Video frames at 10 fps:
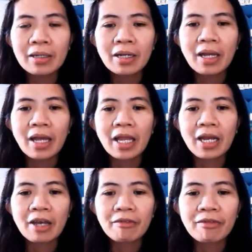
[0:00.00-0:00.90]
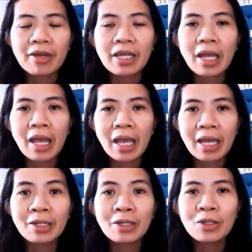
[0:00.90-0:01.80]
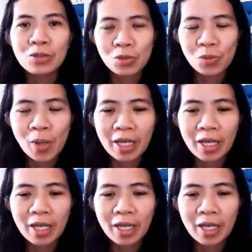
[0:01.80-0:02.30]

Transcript: 11 and 12.